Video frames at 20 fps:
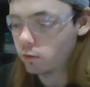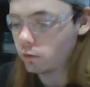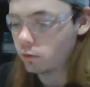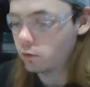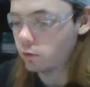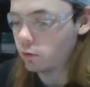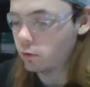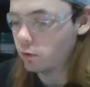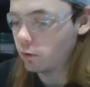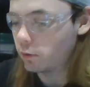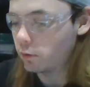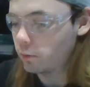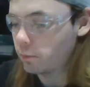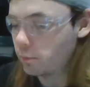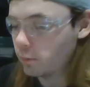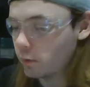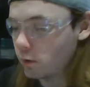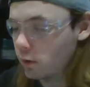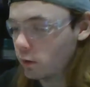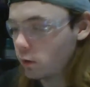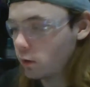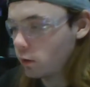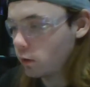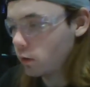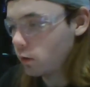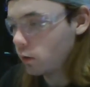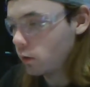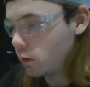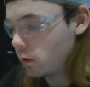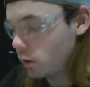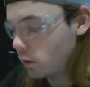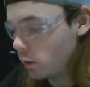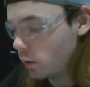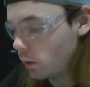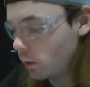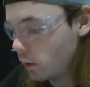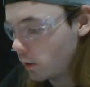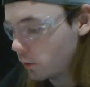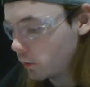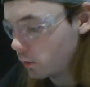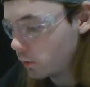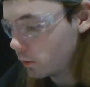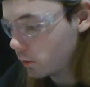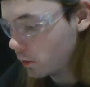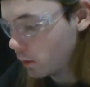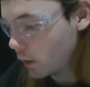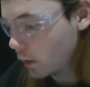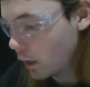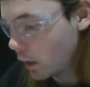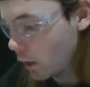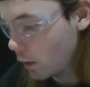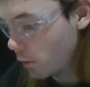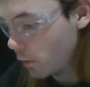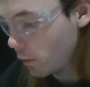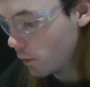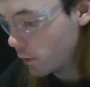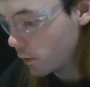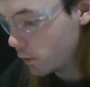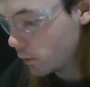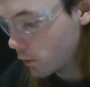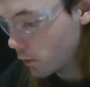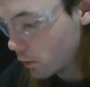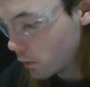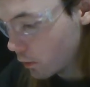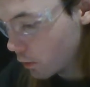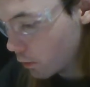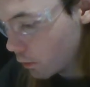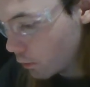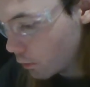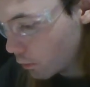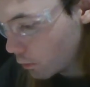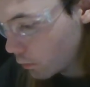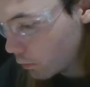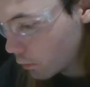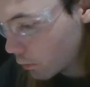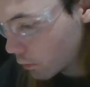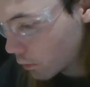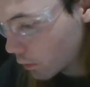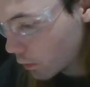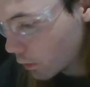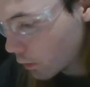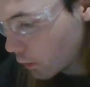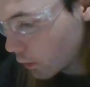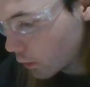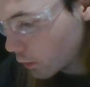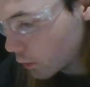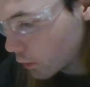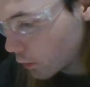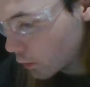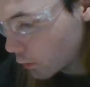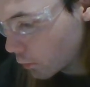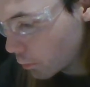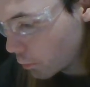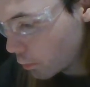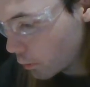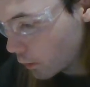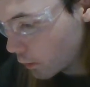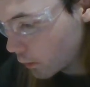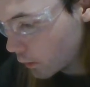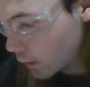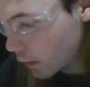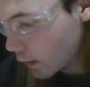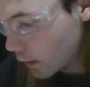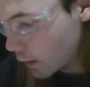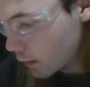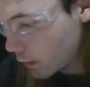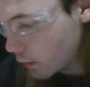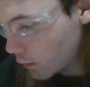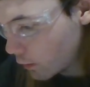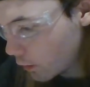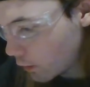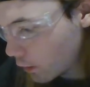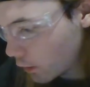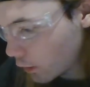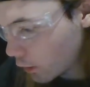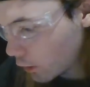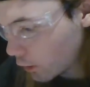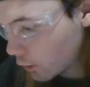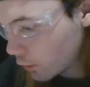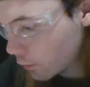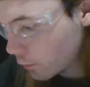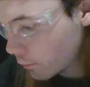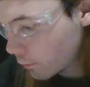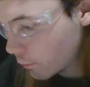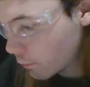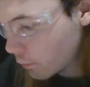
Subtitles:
So let's see how this goes. Gonna just put that in there.